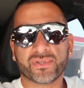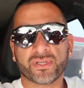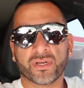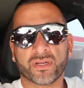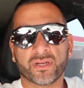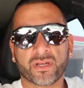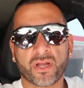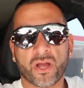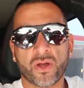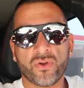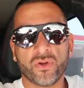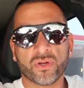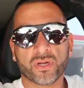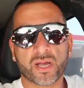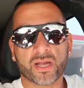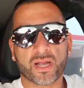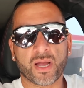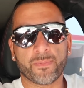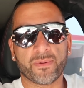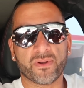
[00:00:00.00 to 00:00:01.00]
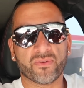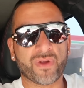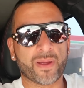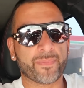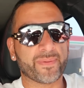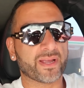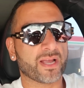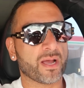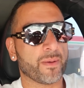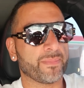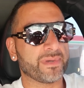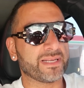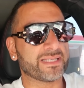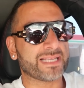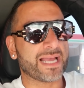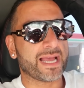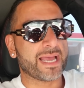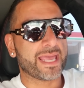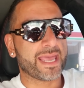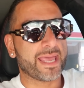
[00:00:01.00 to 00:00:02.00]
So I'm going to go look at a couple of wrapping
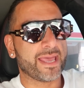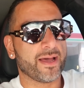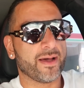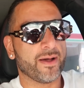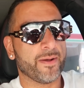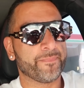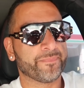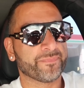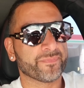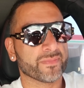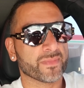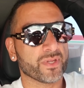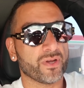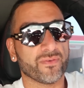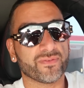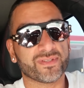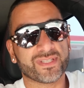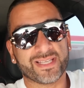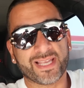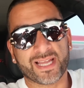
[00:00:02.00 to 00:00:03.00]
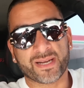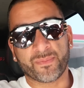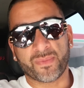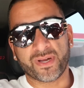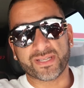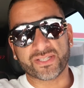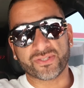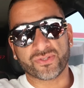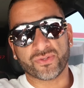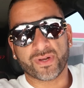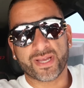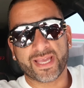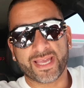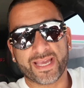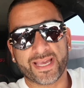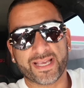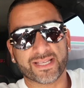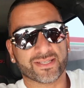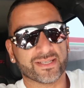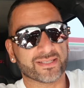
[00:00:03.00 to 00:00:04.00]
companies out here. Obviously, Yiannimize is not
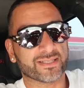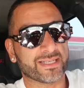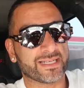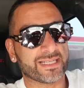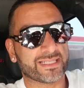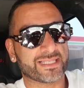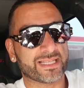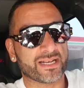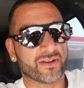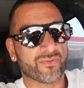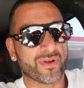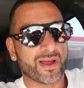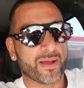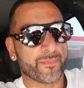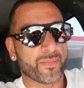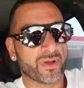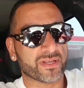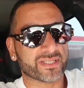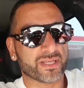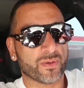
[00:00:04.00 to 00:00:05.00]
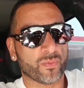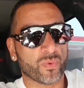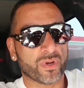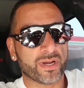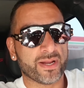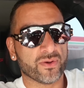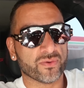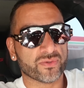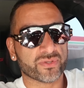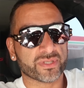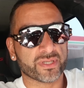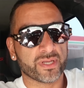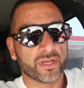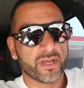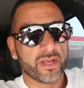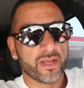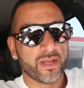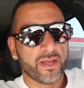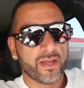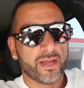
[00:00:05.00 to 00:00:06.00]
here, so he's going to need to get it wrapped by someone else
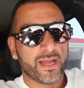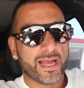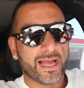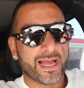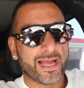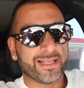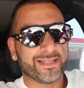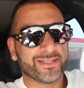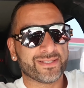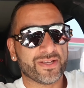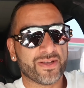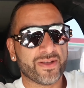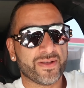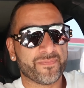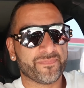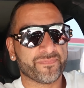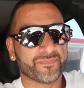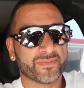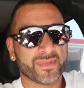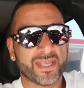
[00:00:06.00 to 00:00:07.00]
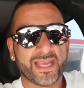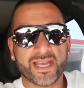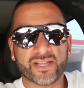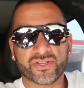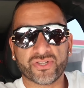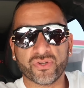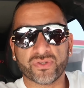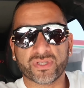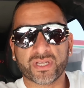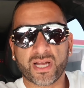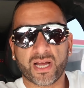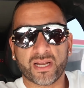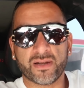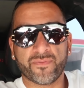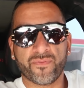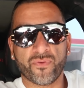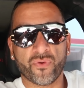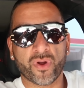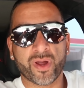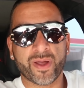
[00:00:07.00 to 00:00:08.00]
and um, yeah, choose a color
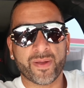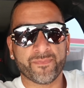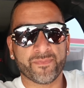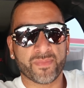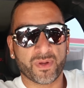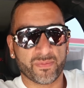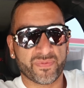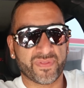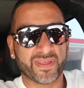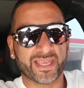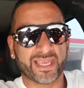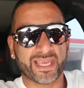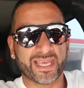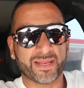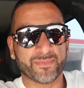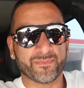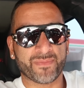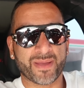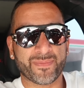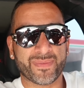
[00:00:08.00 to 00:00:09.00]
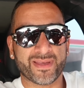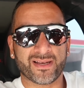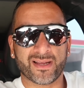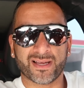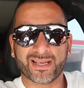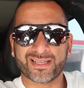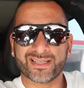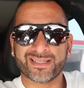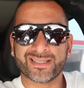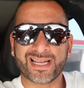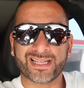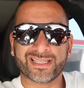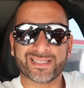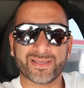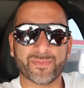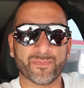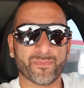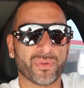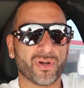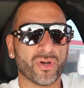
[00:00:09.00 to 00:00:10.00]
for him. I'm thinking maybe like a
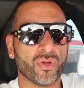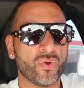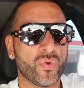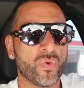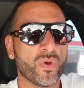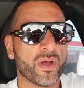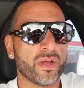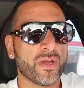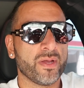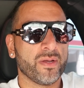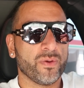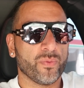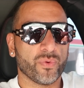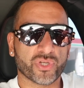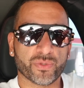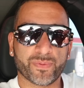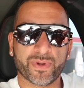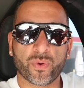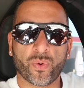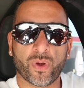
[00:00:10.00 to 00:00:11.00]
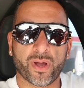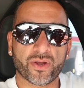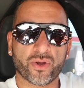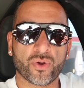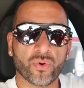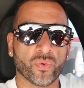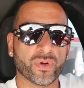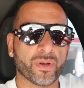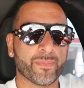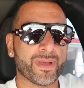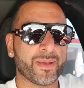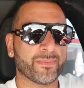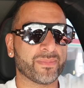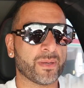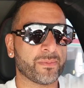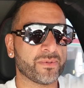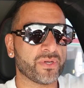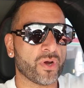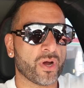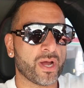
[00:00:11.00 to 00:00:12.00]
satin blue, which would be quite cool on a
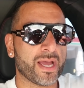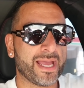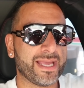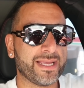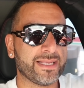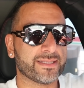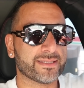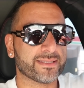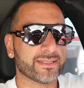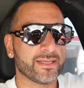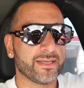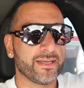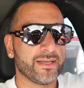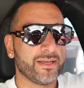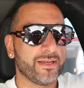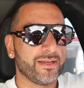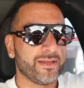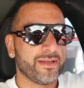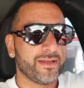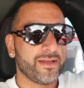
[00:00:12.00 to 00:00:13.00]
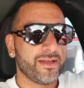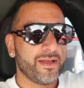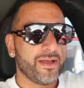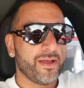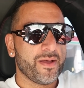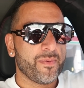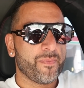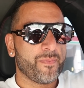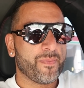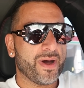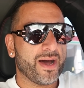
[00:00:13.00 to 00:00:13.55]
BMW i8.